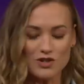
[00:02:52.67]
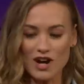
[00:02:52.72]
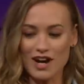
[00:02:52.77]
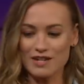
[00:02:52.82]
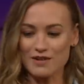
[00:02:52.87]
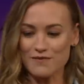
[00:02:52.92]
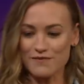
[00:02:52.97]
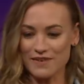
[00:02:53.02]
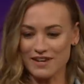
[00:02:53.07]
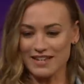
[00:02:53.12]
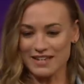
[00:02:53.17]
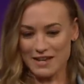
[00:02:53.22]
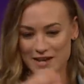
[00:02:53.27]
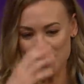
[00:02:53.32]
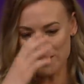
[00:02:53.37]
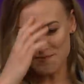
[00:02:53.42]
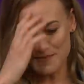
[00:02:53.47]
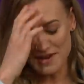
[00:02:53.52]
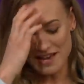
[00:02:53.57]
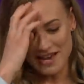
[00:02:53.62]
trying to feed
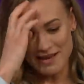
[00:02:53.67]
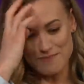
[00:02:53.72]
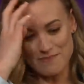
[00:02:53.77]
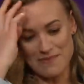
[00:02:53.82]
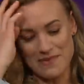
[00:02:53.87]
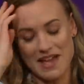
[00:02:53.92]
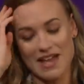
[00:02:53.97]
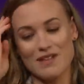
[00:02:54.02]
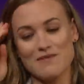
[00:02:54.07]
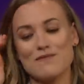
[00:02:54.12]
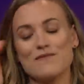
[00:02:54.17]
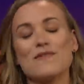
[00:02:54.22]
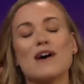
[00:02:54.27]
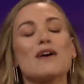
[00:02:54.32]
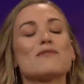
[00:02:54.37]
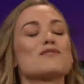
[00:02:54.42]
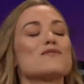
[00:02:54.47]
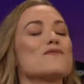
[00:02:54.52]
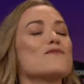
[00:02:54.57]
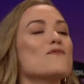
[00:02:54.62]
him, and
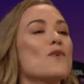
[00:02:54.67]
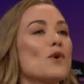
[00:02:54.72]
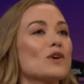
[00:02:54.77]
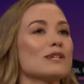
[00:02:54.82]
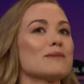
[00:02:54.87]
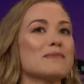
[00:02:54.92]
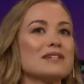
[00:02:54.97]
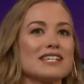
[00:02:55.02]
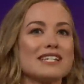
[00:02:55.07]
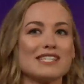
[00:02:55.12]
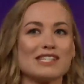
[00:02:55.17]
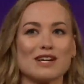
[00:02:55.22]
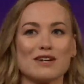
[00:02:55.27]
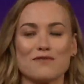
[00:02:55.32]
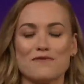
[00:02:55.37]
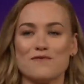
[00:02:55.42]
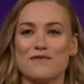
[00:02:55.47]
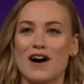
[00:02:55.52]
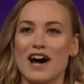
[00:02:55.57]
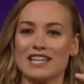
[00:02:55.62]
after 40 minutes,
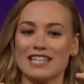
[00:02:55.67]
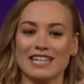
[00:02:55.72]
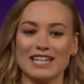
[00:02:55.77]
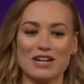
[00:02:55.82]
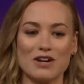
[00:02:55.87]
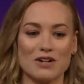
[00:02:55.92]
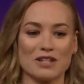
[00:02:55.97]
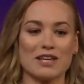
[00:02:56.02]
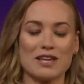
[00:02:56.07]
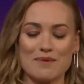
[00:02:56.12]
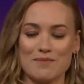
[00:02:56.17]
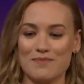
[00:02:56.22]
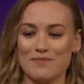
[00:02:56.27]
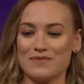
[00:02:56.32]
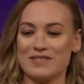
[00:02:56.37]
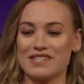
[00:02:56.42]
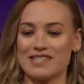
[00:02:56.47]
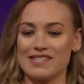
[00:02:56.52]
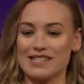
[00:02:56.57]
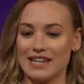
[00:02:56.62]
I'd finally gotten
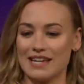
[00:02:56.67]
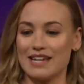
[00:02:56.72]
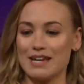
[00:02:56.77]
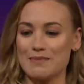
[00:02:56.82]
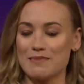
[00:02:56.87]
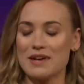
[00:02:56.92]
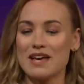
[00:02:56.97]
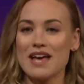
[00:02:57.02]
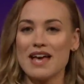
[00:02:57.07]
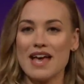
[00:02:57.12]
him to sleep,